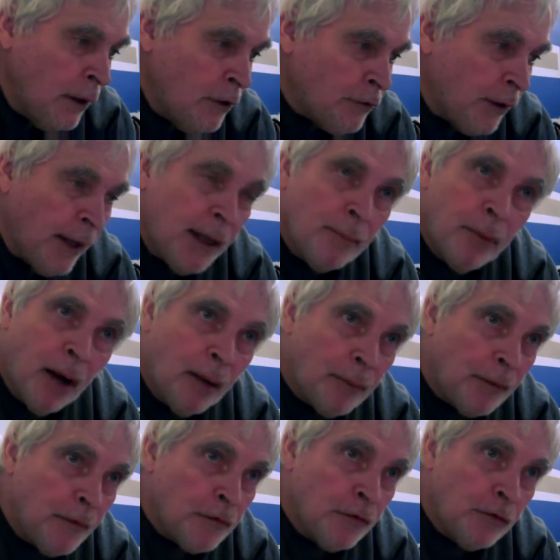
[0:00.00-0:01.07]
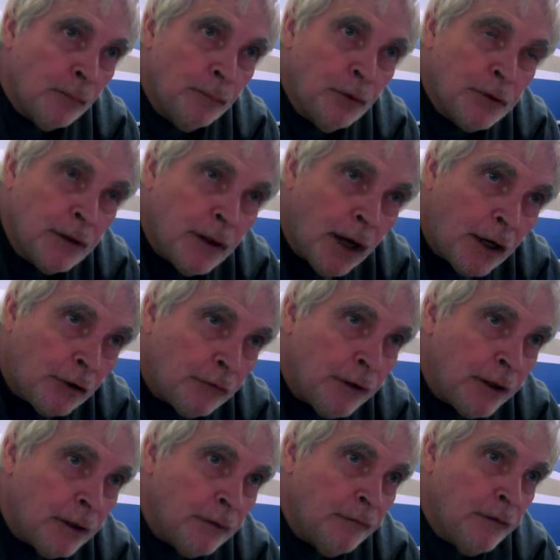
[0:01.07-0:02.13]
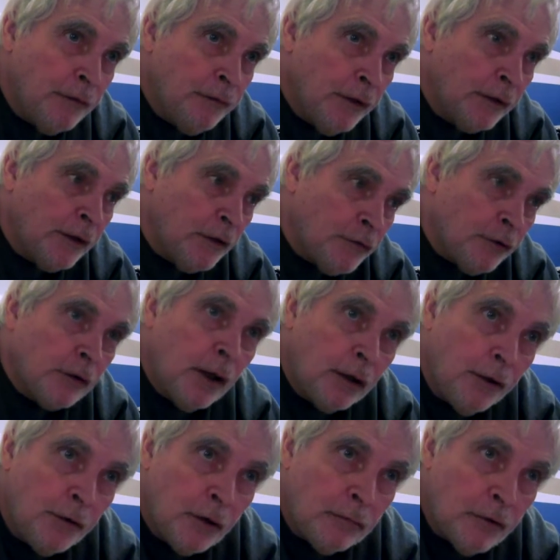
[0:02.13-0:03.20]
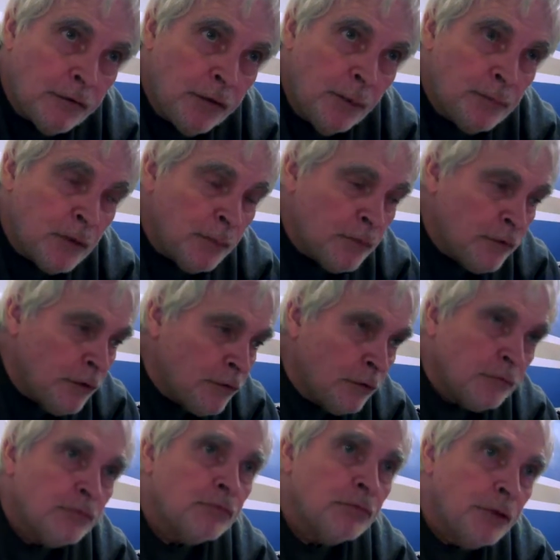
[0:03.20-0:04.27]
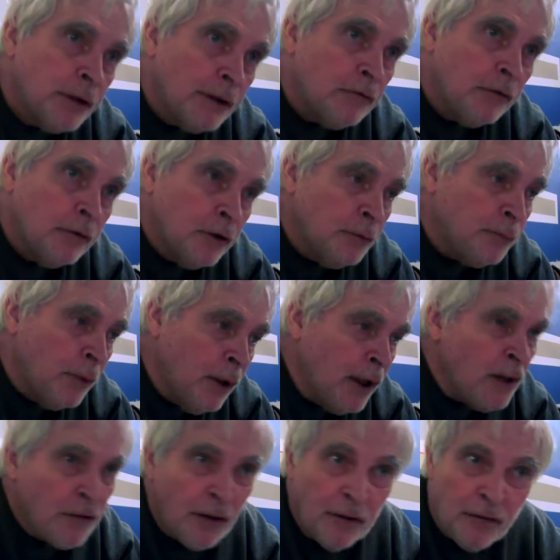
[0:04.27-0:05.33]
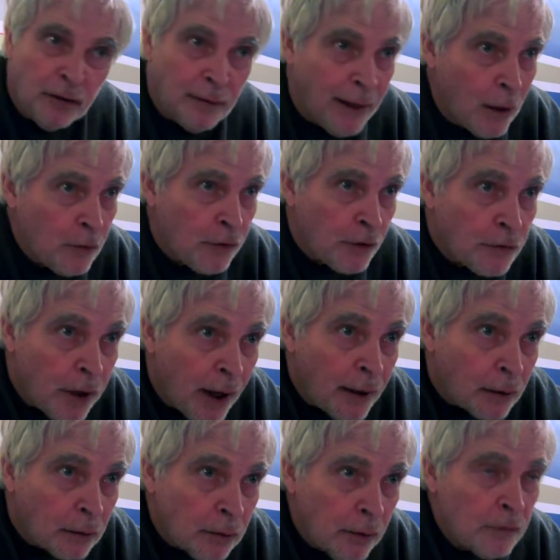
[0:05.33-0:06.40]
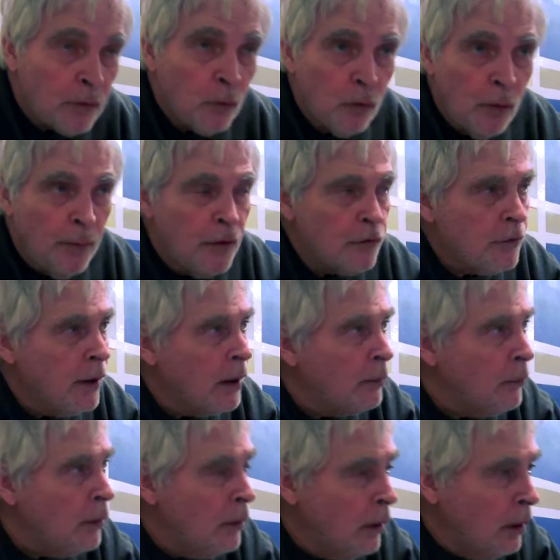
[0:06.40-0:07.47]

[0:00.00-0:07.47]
He said, "Hey, Bobby, this is a book you got to read if you're feeling these kind of nervous symptoms. This is really good. He gets a lousy title. It's a woman's name.